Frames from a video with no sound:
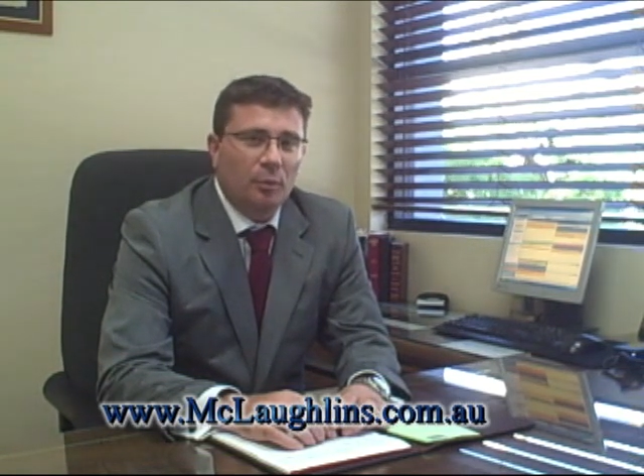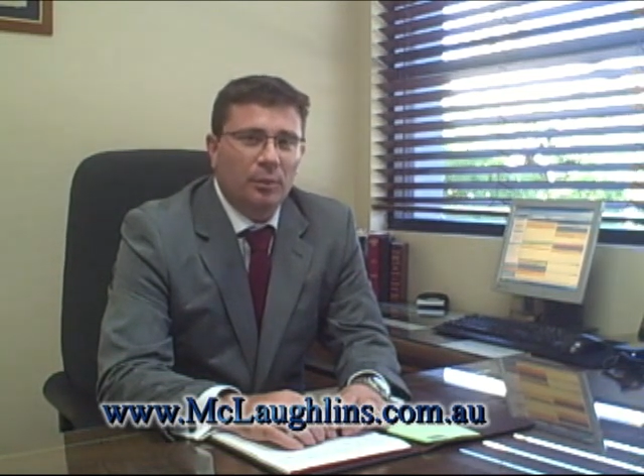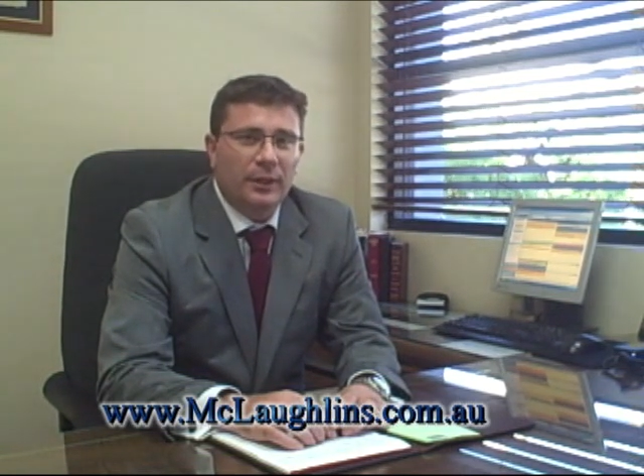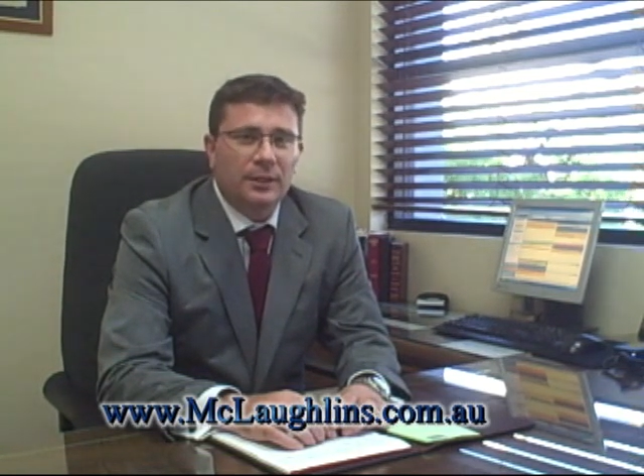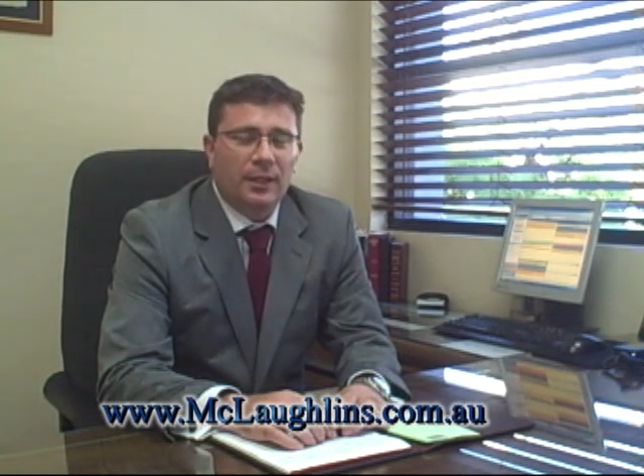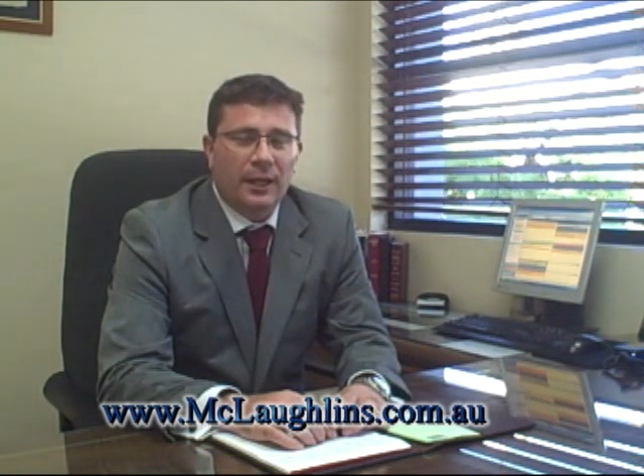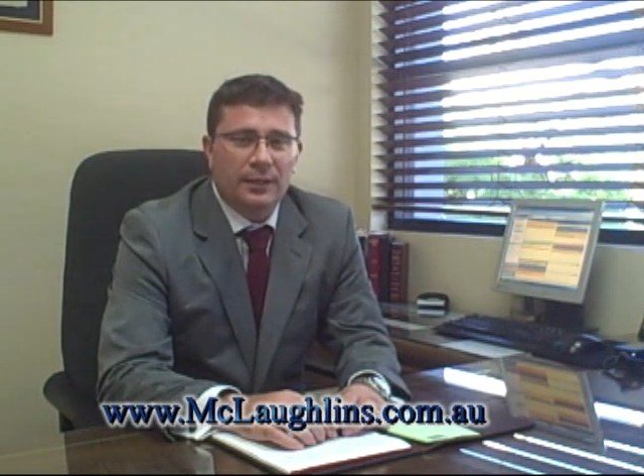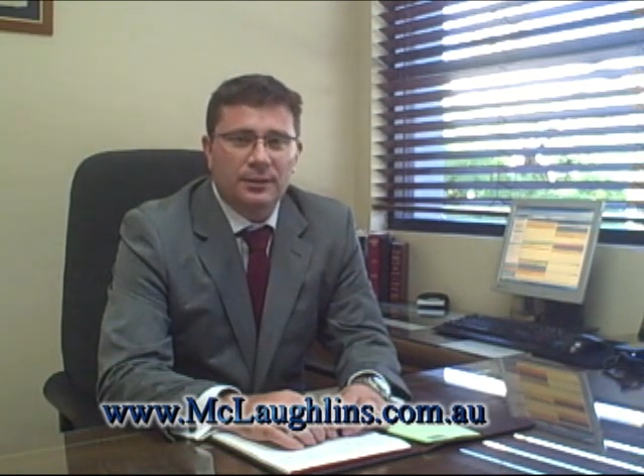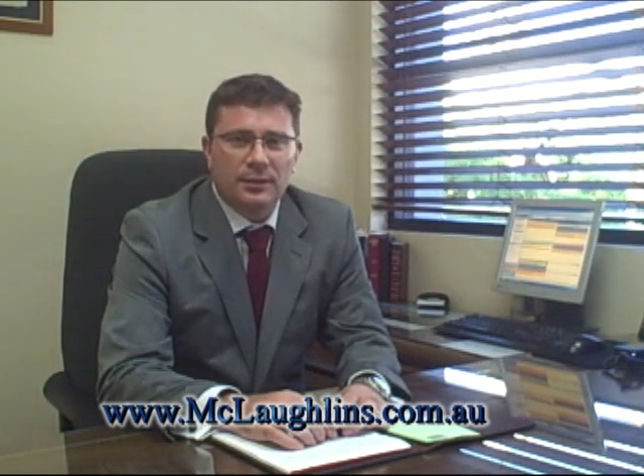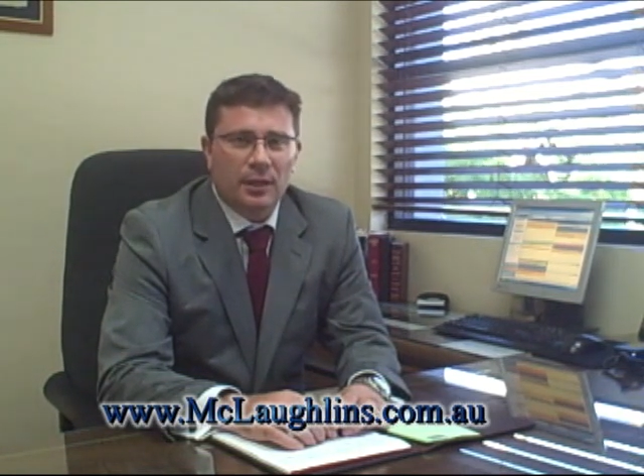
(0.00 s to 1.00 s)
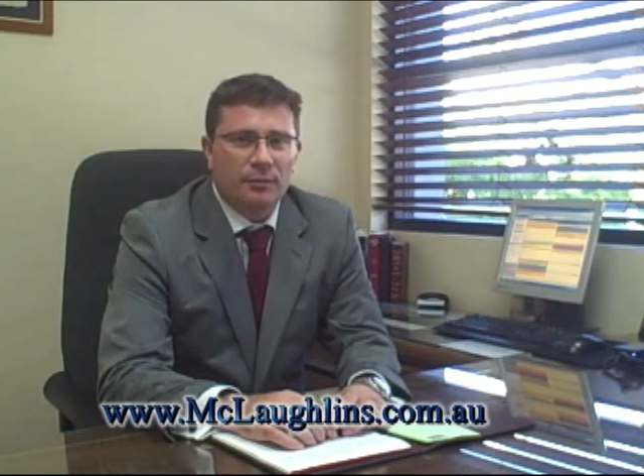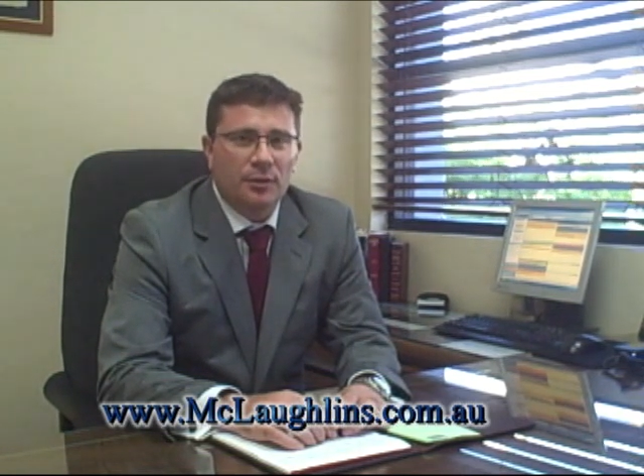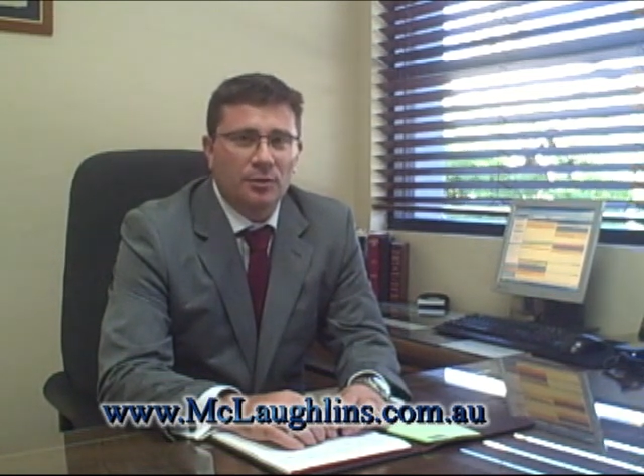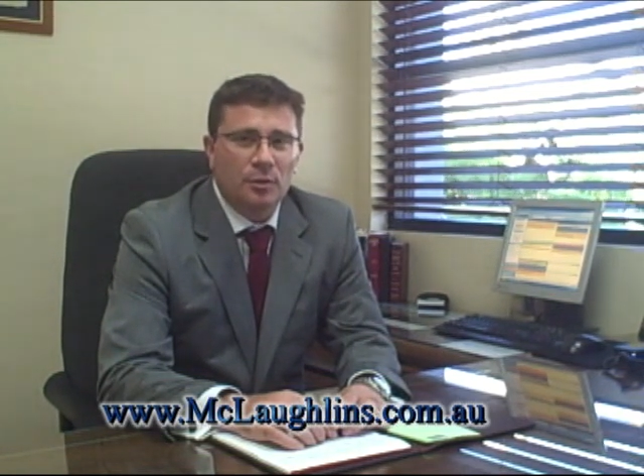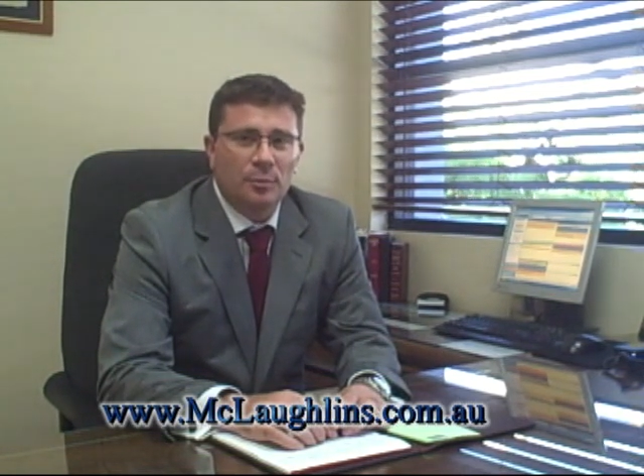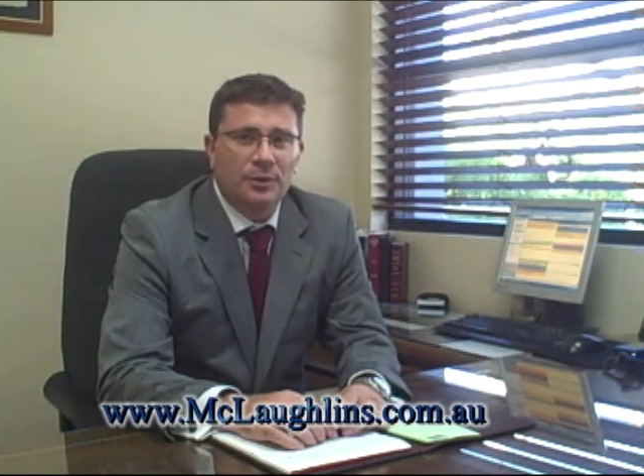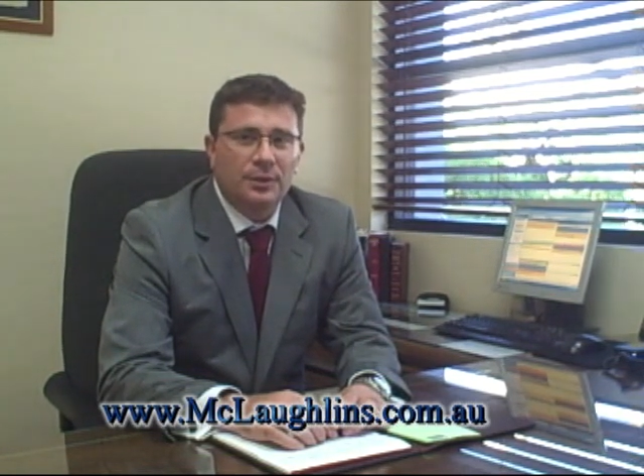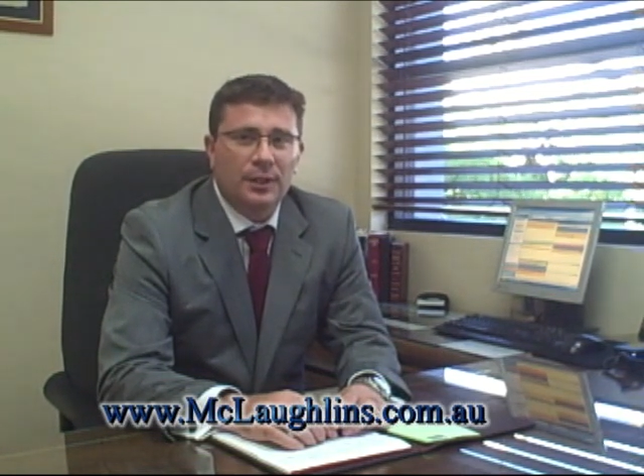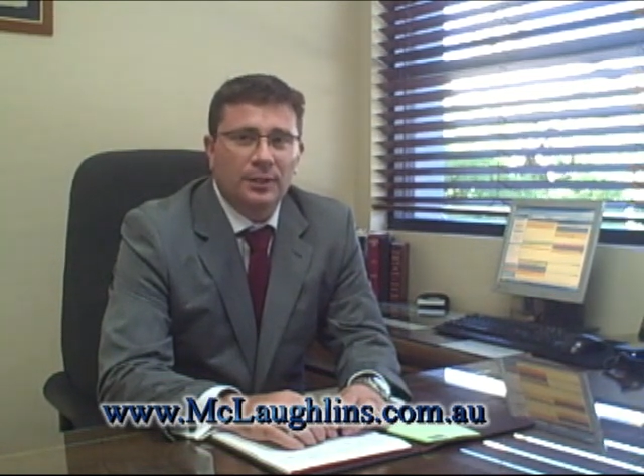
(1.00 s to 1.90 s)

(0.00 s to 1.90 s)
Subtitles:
complex cases over numerous